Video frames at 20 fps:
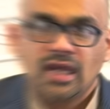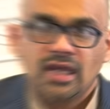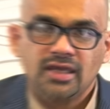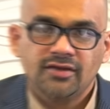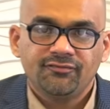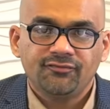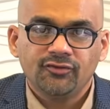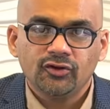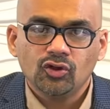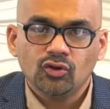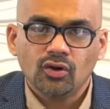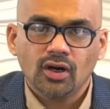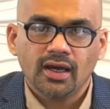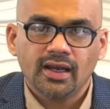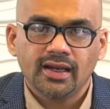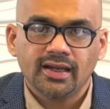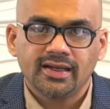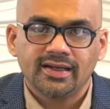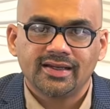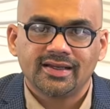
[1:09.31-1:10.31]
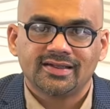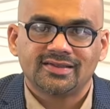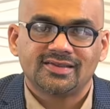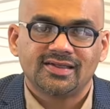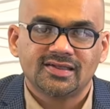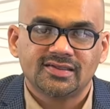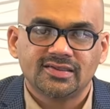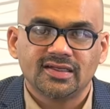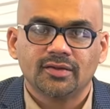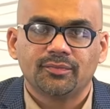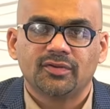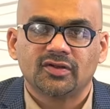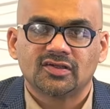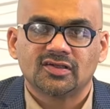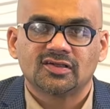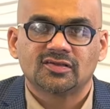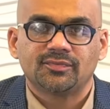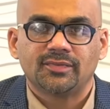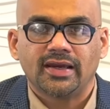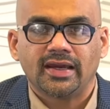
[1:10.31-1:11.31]
If you are an existing
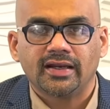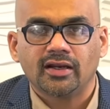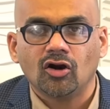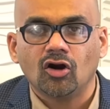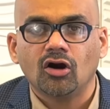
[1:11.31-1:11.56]
businessman